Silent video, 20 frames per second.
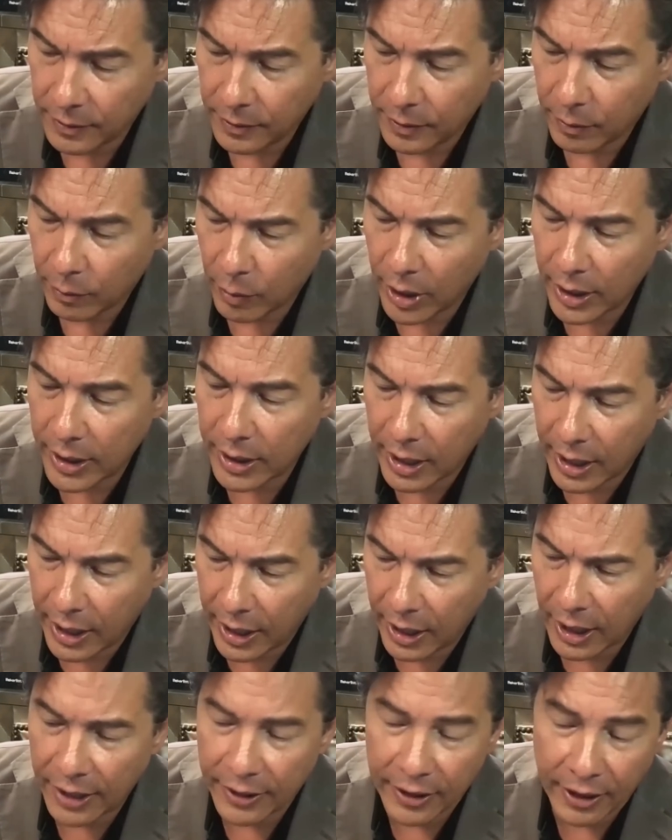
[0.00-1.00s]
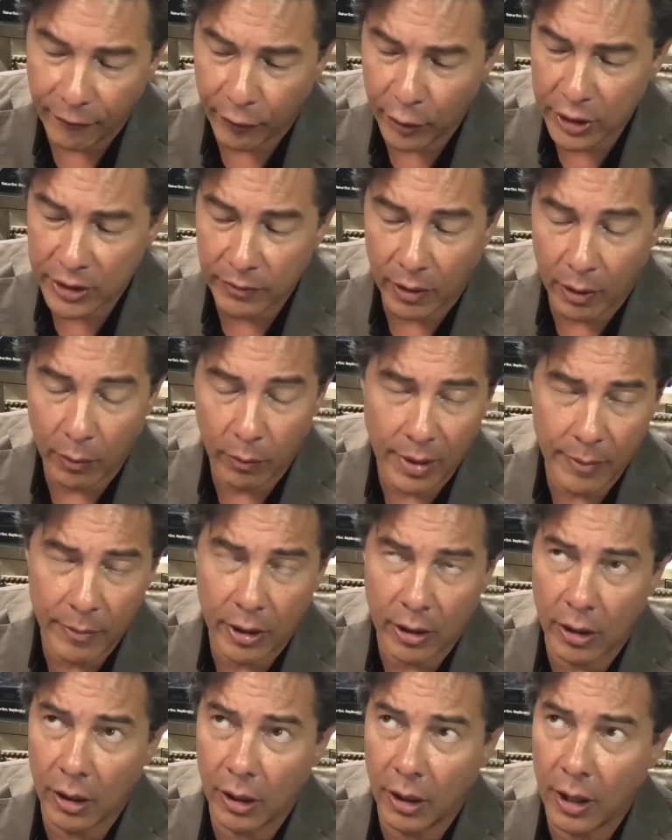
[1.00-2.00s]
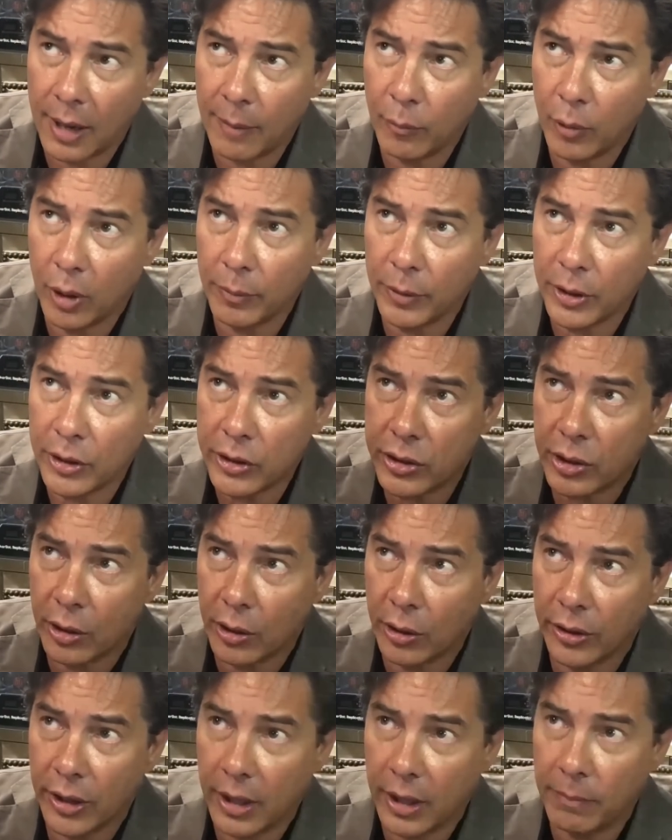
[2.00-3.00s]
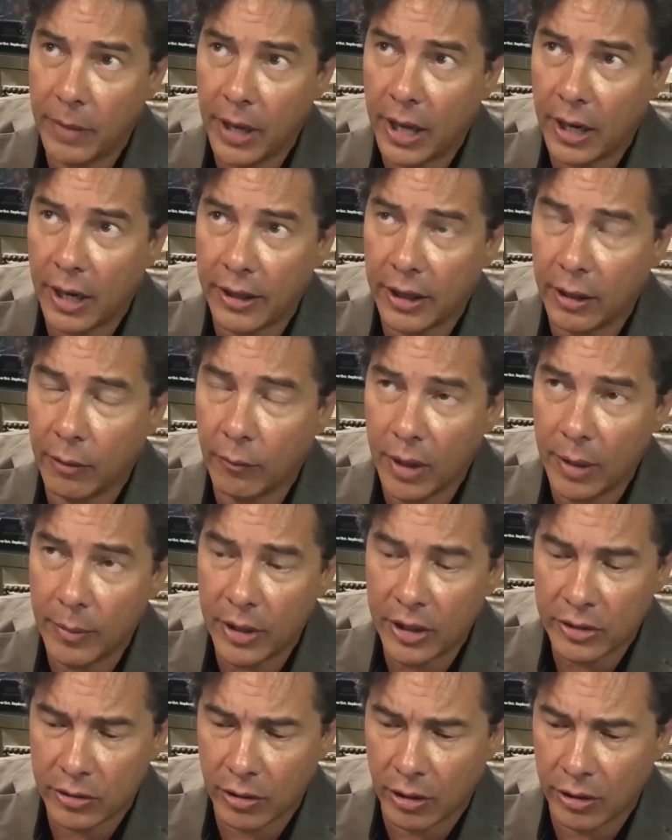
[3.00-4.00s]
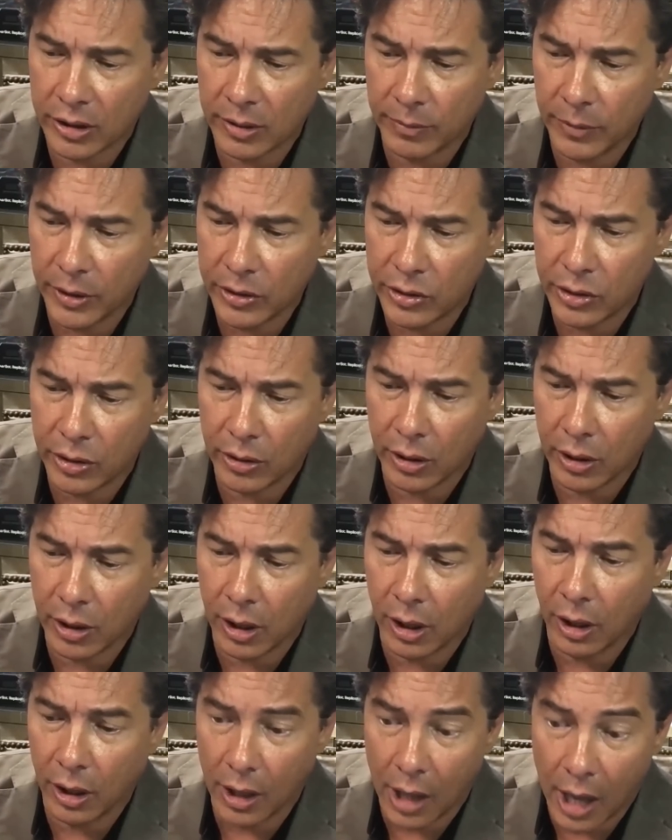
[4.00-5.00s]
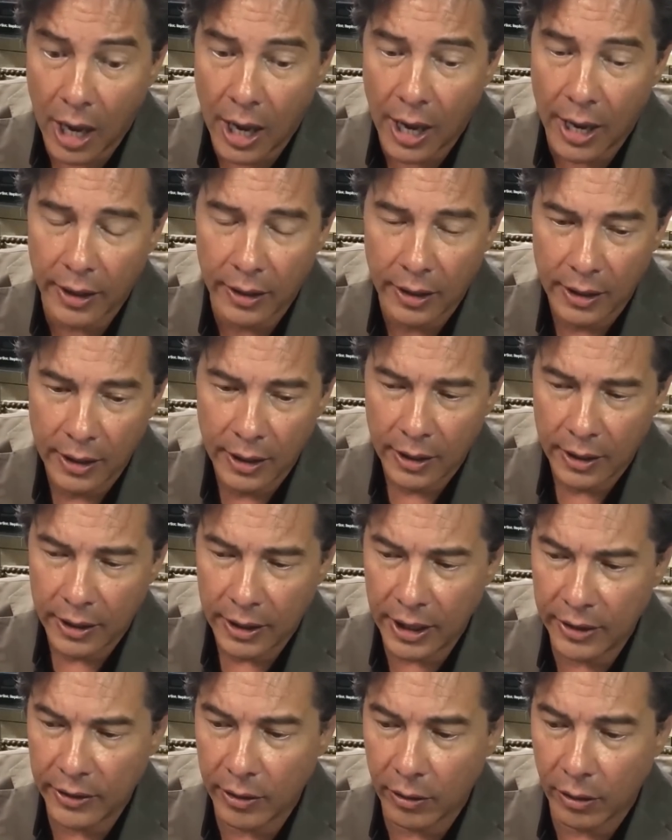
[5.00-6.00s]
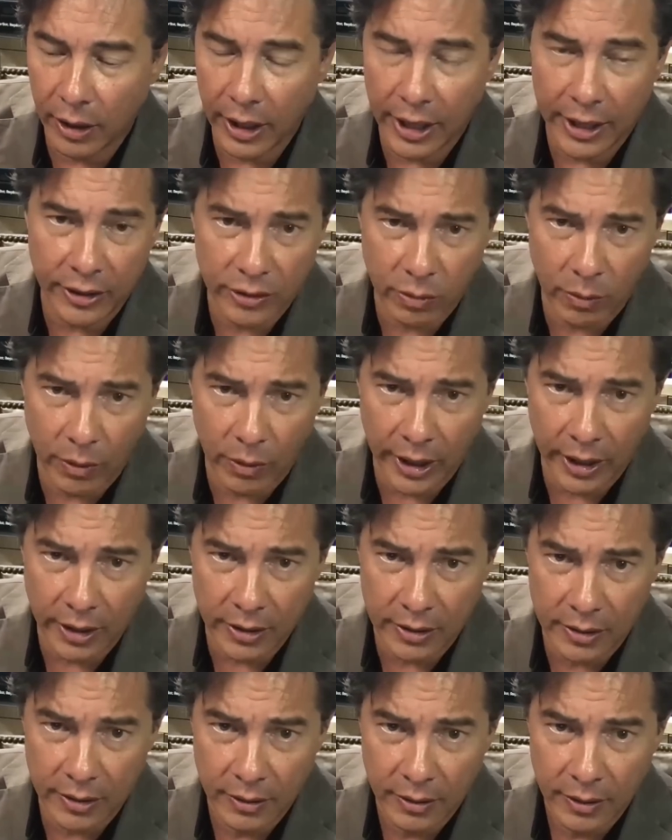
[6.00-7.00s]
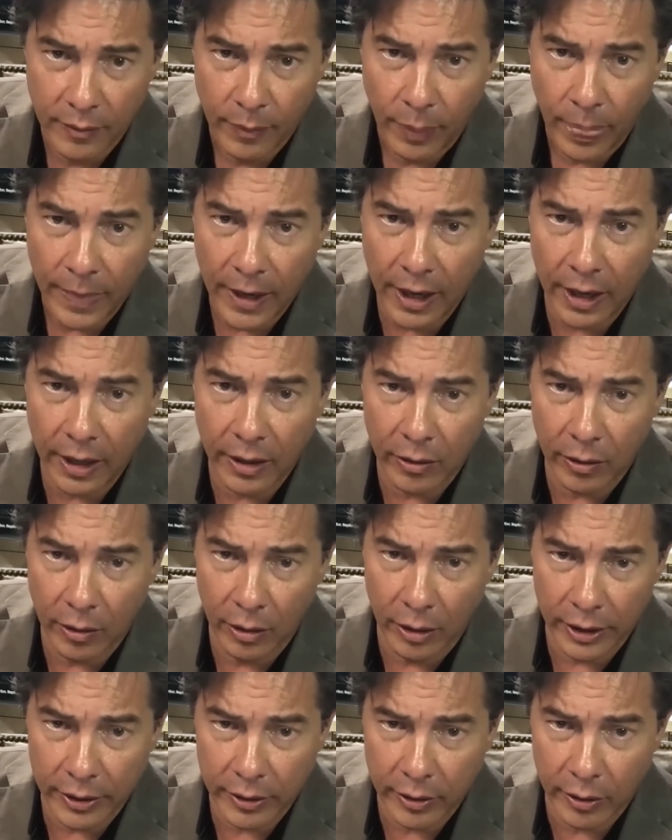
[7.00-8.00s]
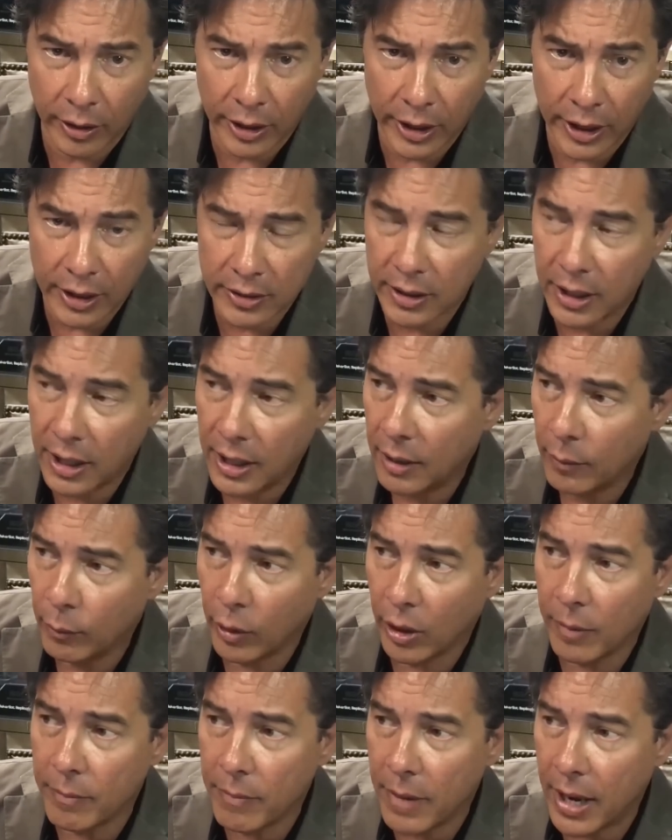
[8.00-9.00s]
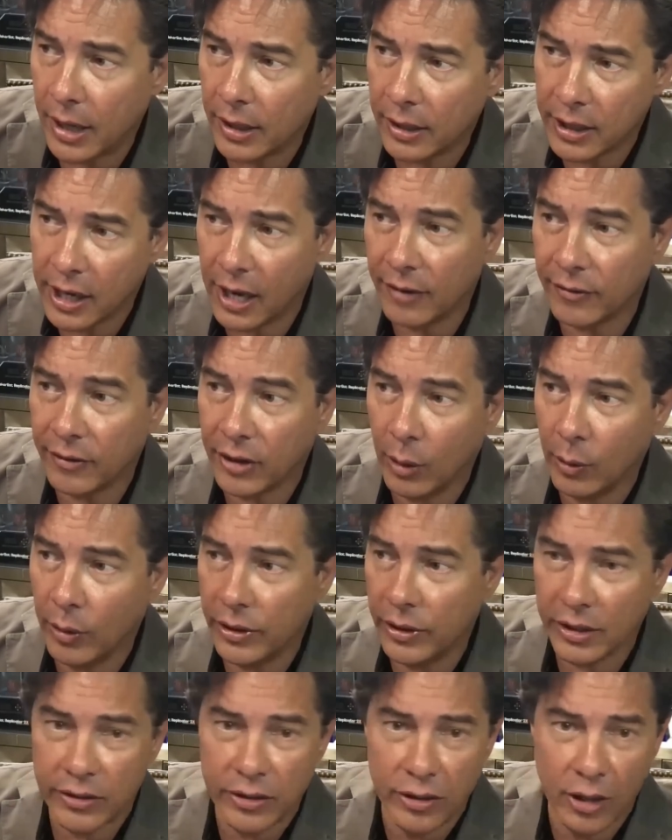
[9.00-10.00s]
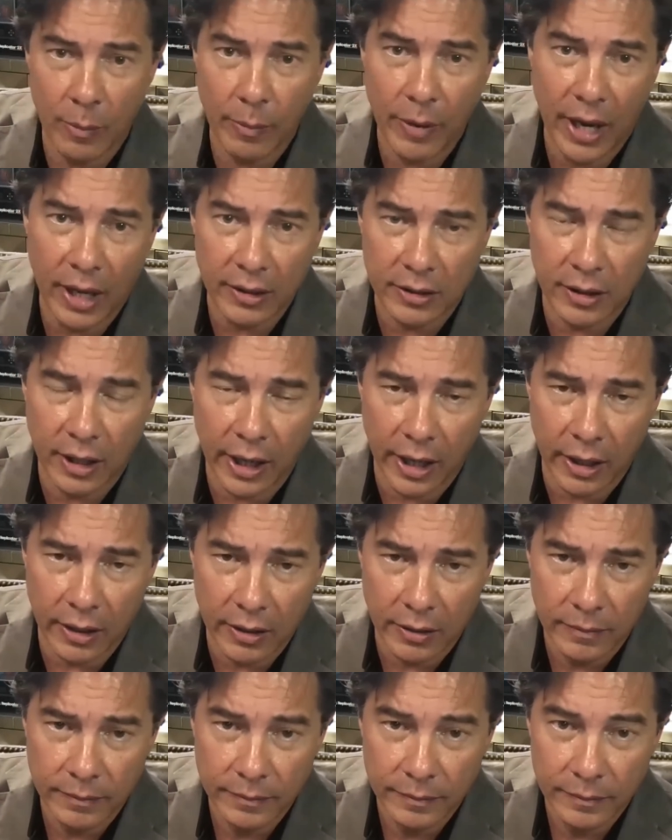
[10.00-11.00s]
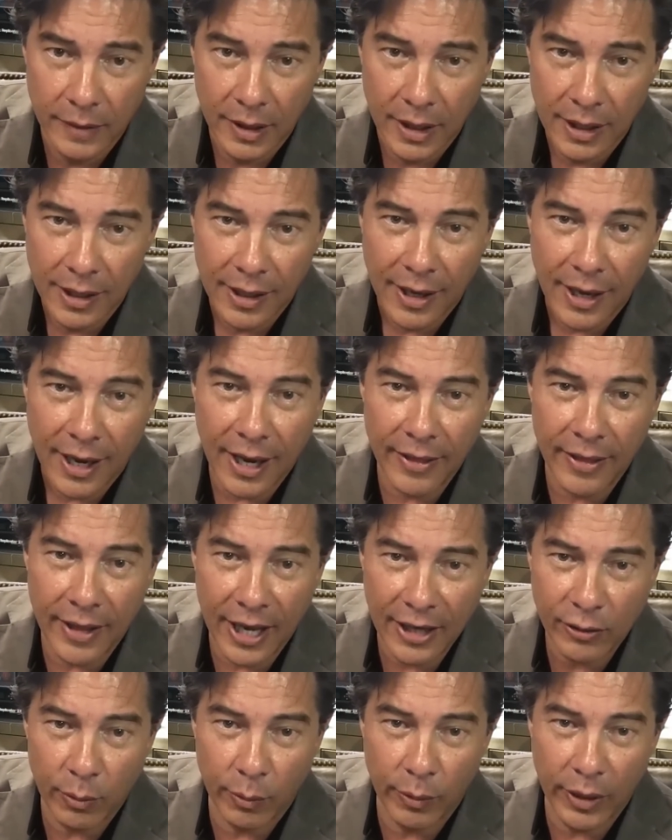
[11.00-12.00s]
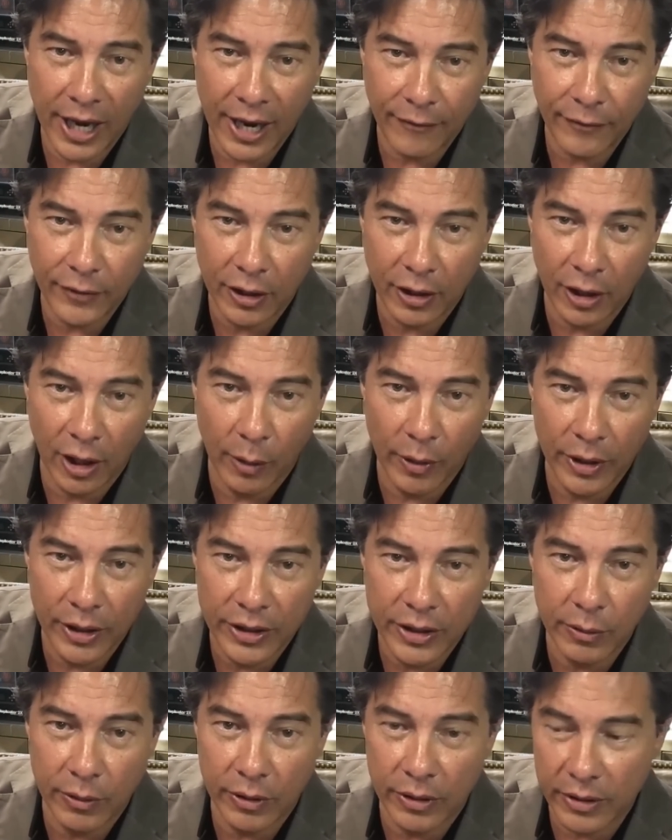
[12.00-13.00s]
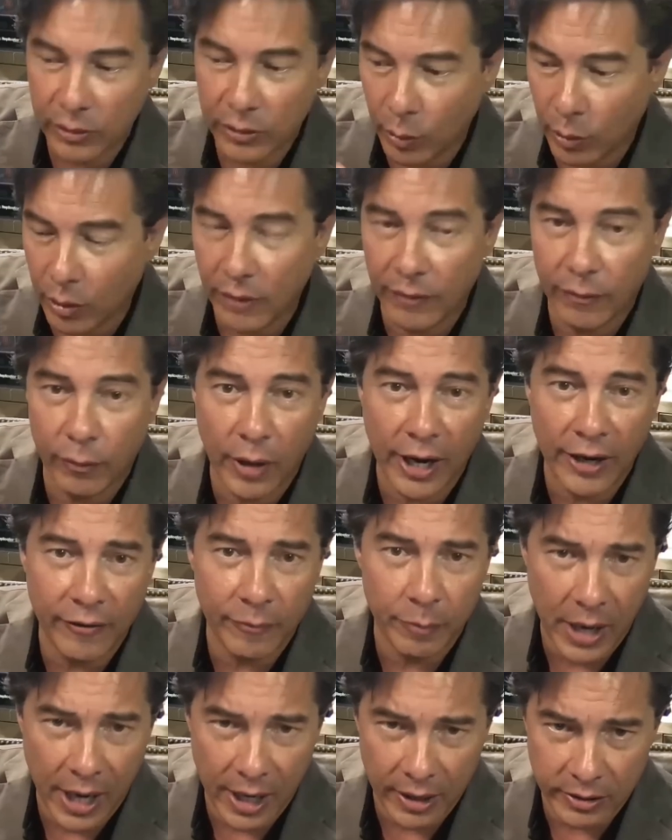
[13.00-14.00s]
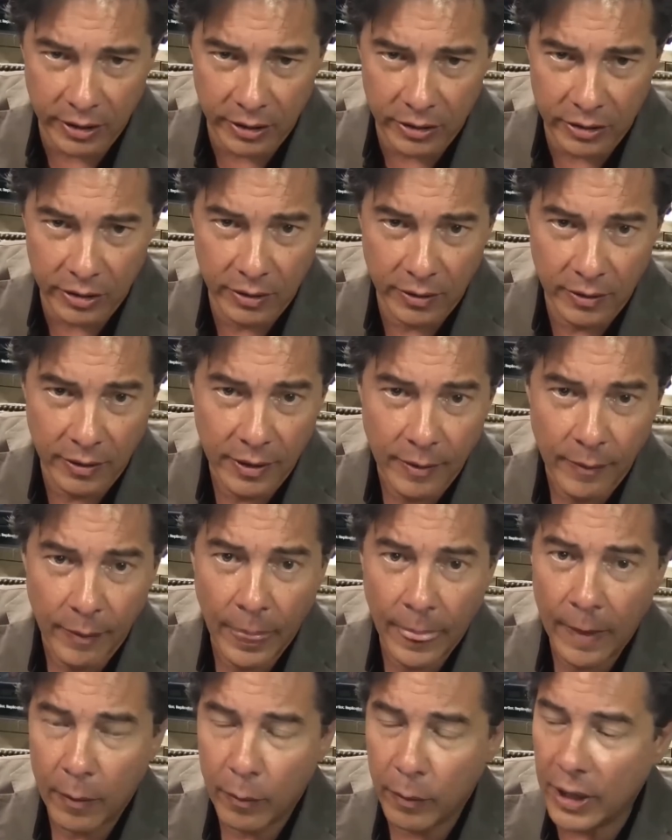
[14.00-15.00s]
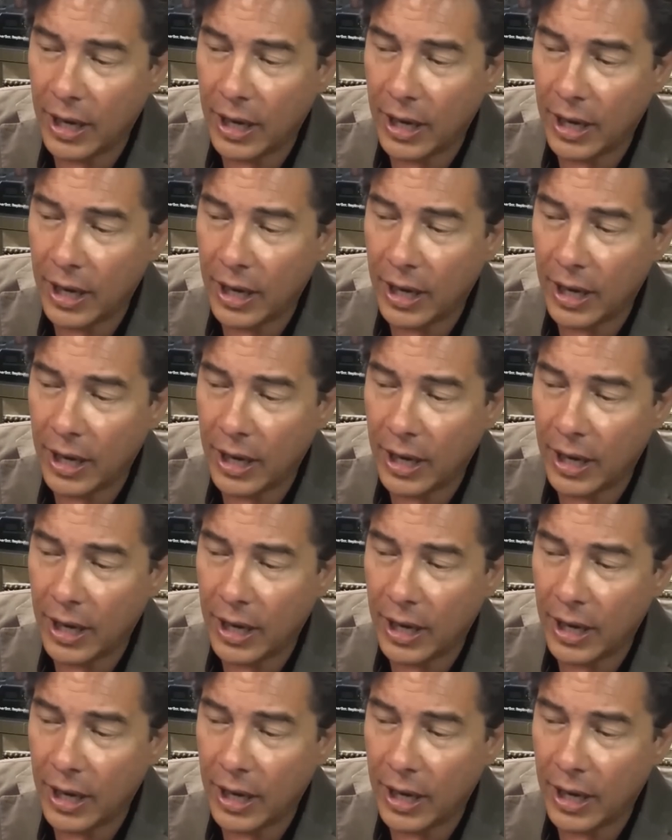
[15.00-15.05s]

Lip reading: one day, and I think, first of all, women are a lot more mature than men. I think women start to mature a lot in their late 20s and early 30s, where men kind of go in this no man's land. And that's where we have to go into a sort of rite of passage. We